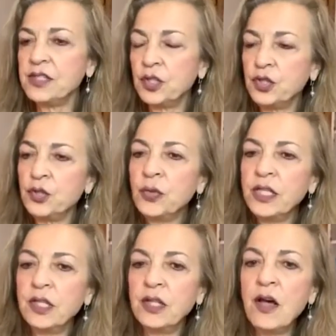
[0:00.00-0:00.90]
they're
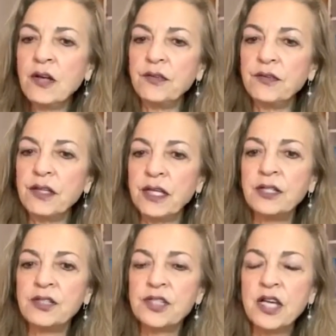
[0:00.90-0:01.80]
doing a lot of
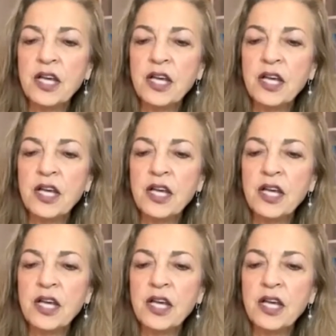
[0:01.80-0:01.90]
things,